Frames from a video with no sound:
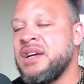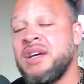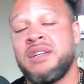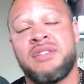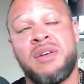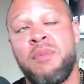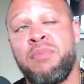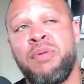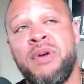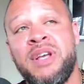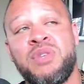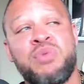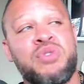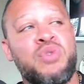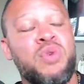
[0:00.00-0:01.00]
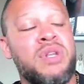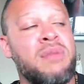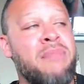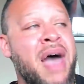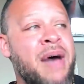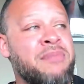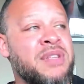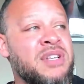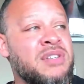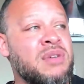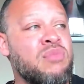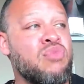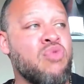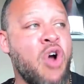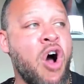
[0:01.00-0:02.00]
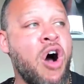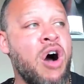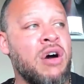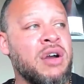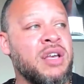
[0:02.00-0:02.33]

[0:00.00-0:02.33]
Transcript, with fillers: some priest was doing the baptism wrong.